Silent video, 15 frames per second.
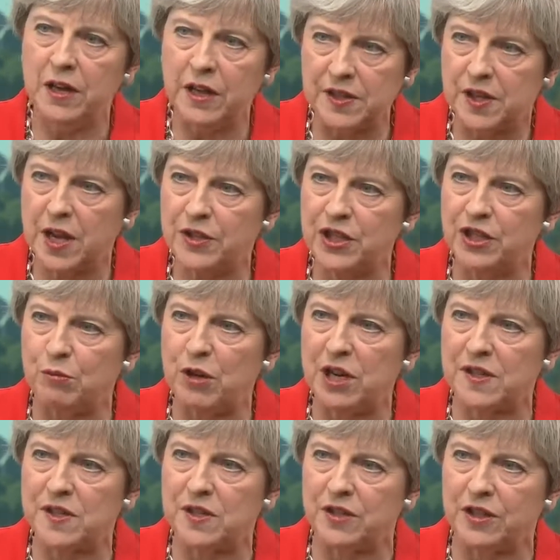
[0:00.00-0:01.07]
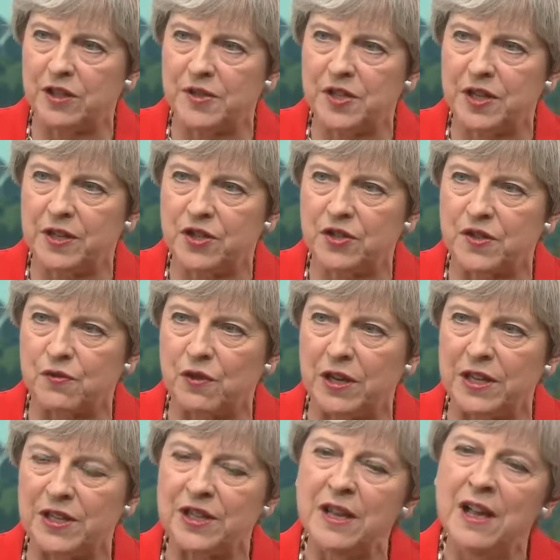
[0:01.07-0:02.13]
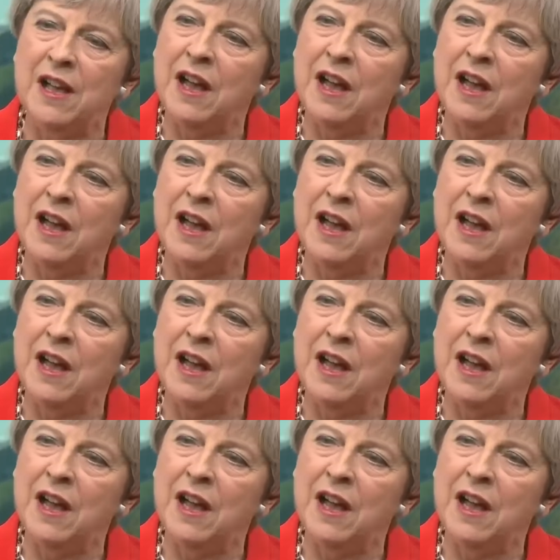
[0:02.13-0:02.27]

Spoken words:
is getting the Brexit negotiations right.